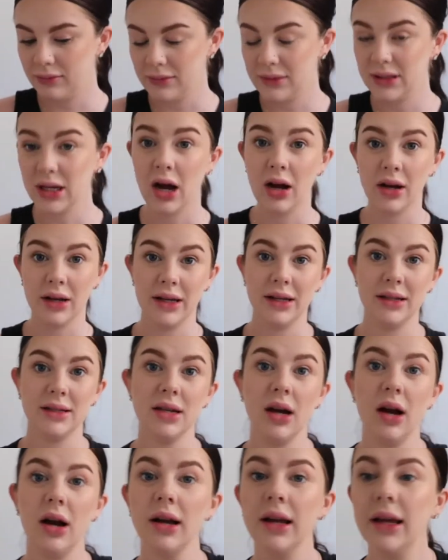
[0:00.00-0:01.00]

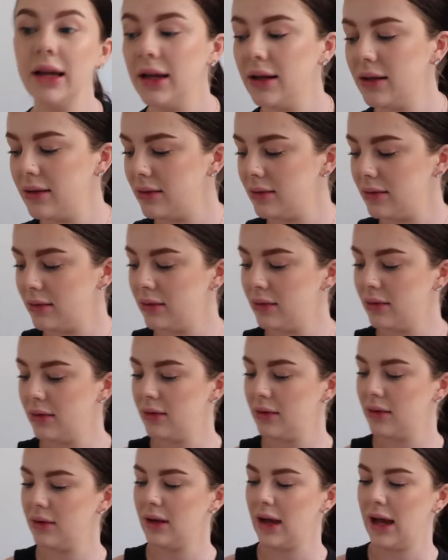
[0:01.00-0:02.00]
Target
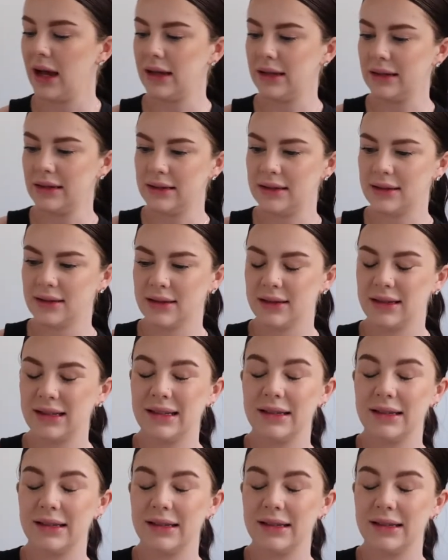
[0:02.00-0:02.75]
has